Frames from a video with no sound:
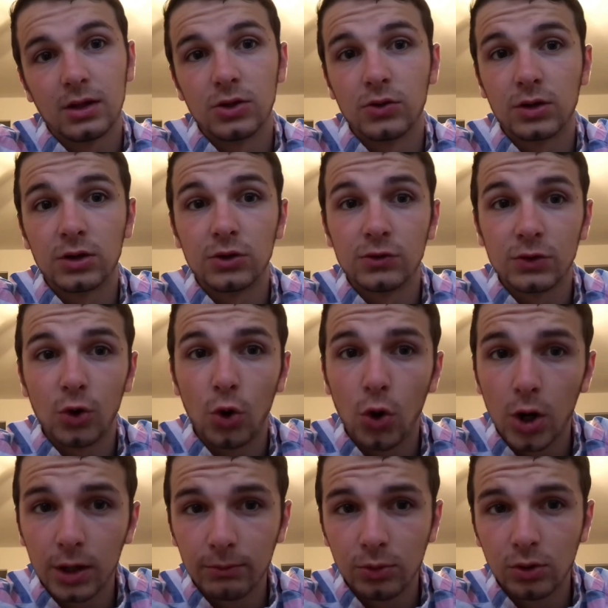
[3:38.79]
You can use
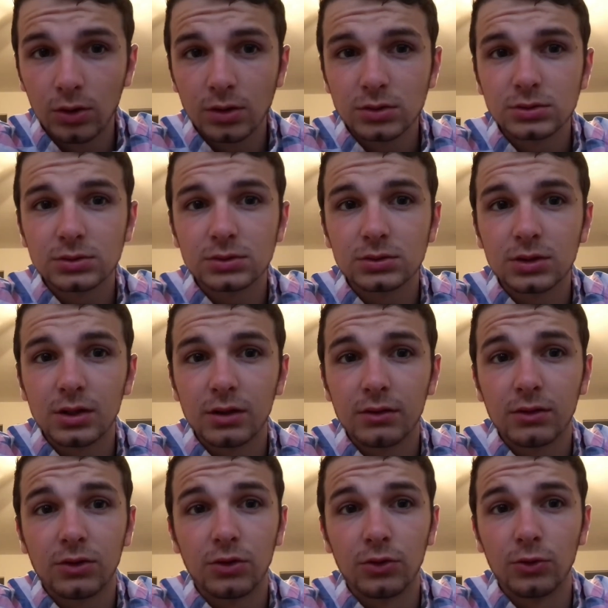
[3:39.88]
Audible
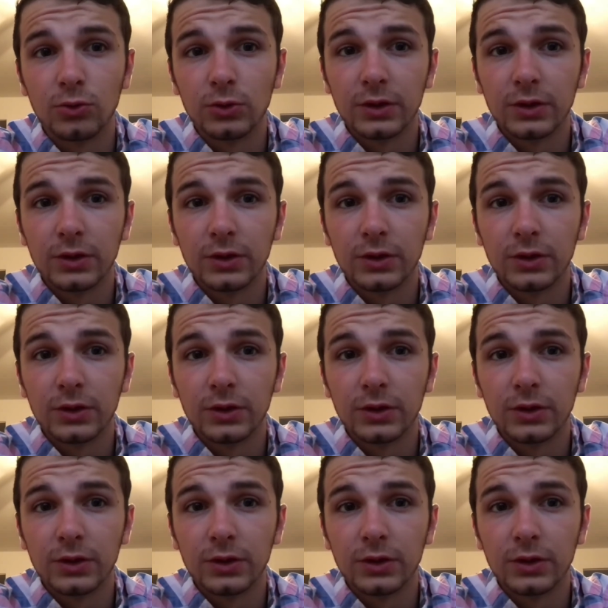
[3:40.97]
to